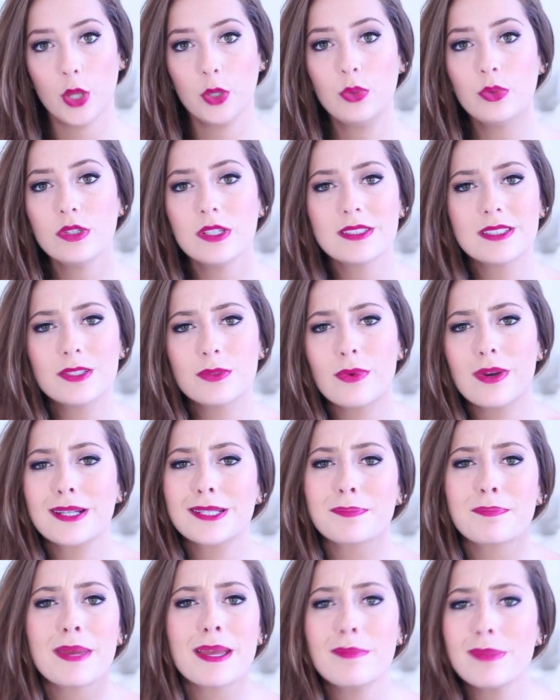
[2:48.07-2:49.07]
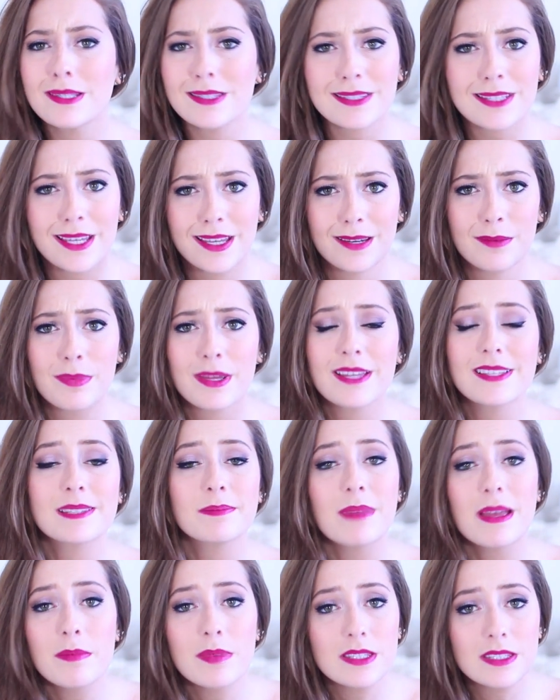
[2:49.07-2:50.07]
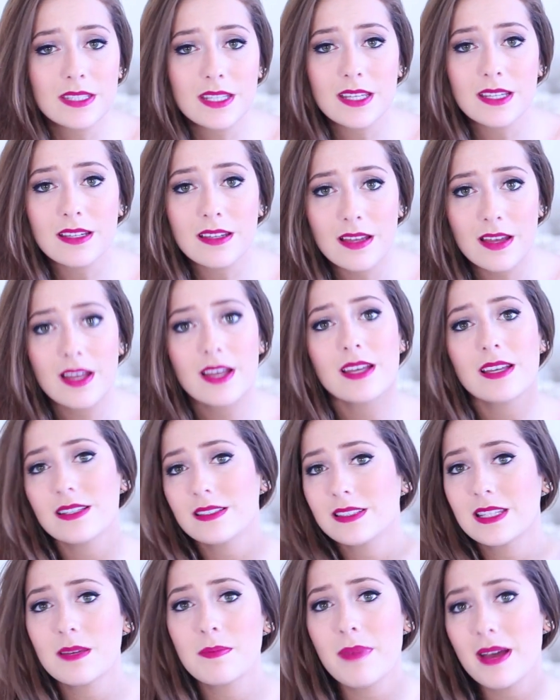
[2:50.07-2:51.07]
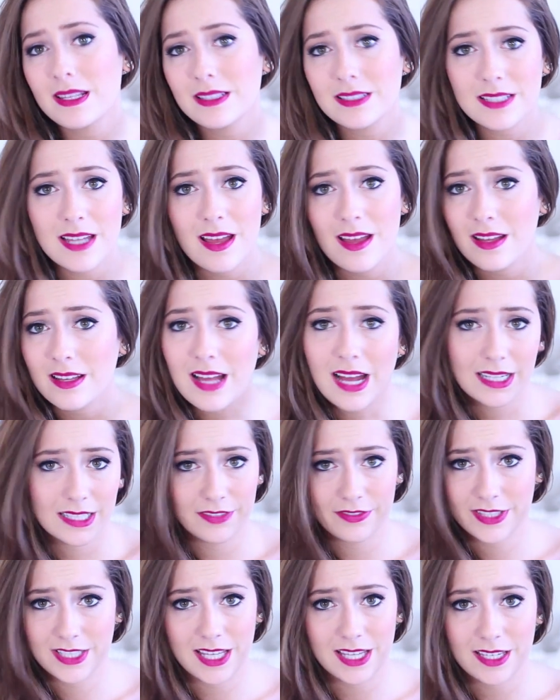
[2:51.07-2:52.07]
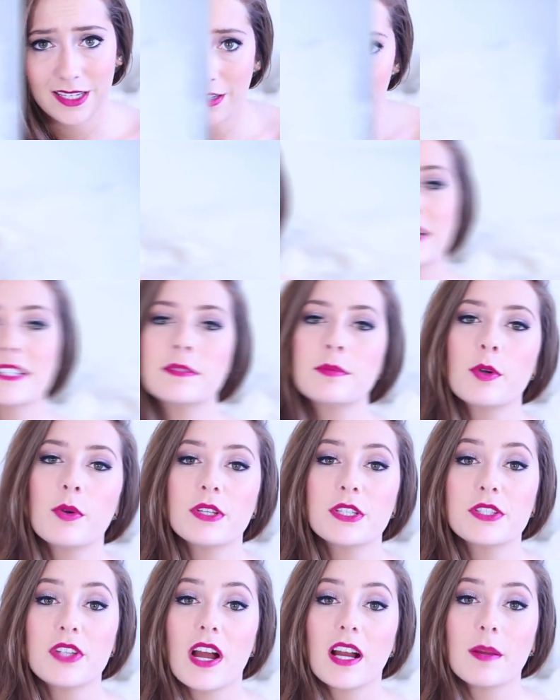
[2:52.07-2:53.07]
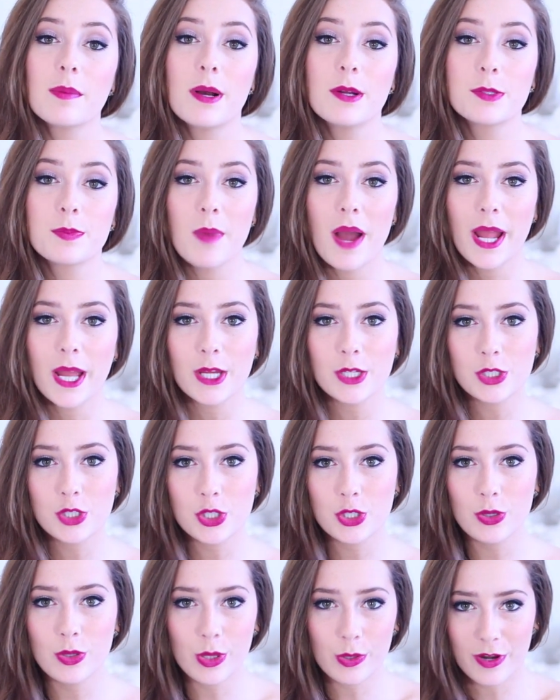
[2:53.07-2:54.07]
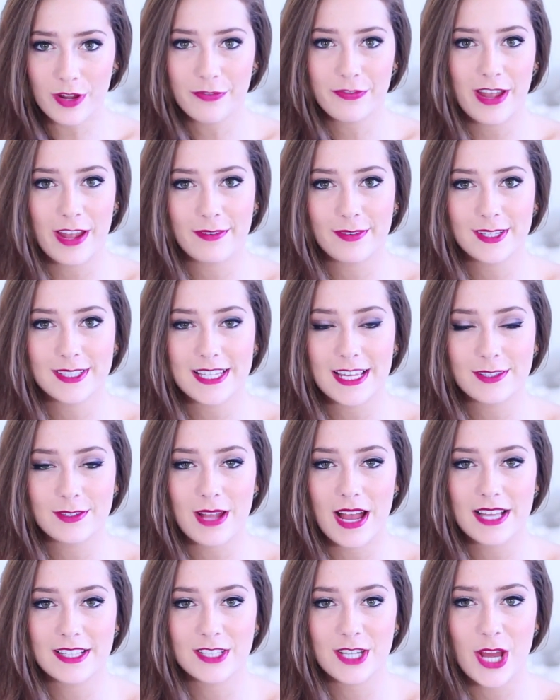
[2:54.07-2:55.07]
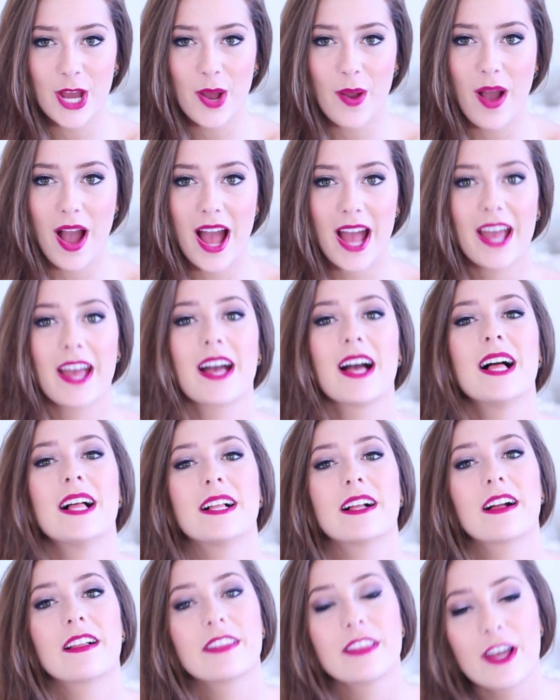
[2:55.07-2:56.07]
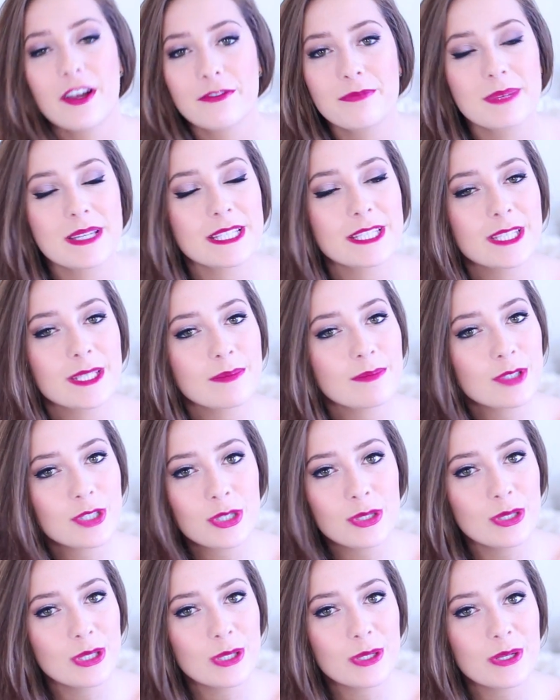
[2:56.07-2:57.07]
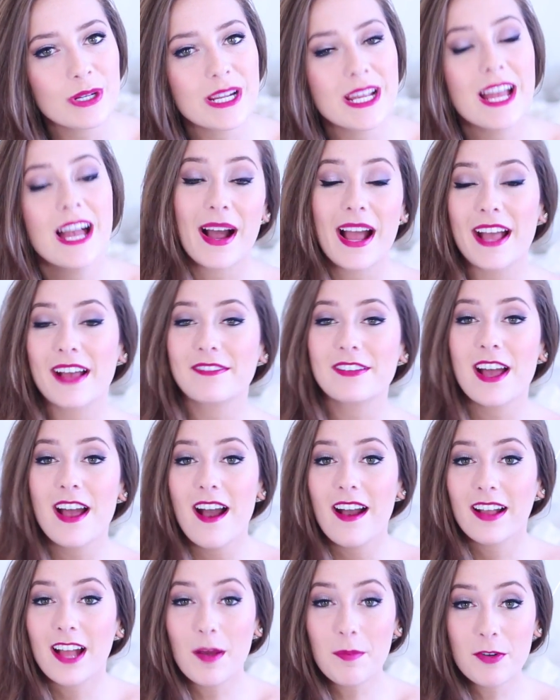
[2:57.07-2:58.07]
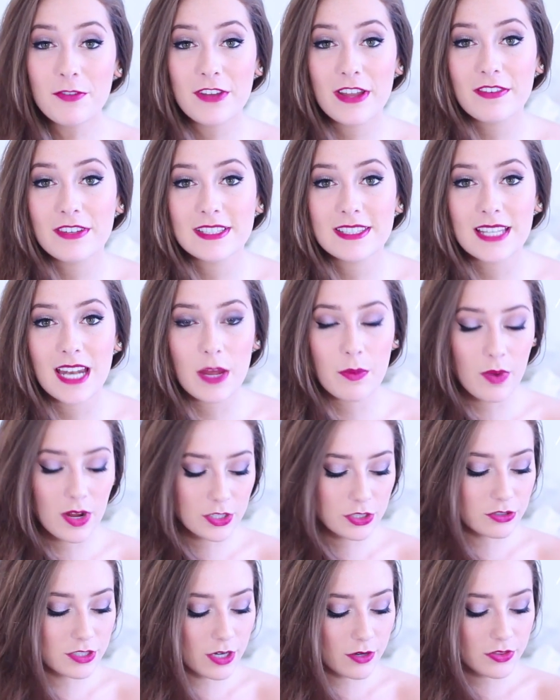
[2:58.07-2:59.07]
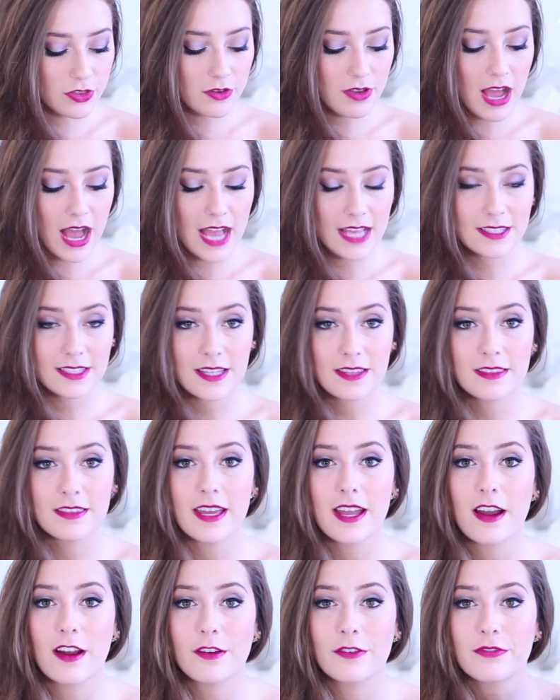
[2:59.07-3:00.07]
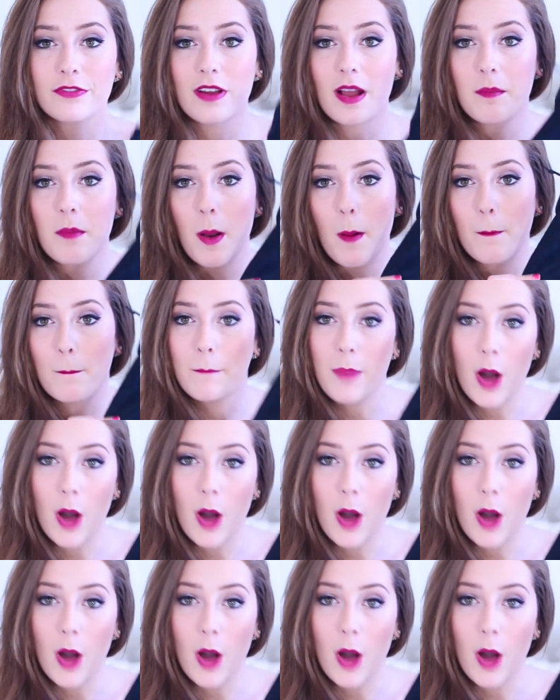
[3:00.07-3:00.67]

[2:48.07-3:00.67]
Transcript: And who doesn't want baby skin? Because baby skin is the best kind of skip. Okay, so next we're going to talk about my jewelry favorites. As you guys know, I love me some jewelry. I have a couple favorites that I want to share with you guys, and they are from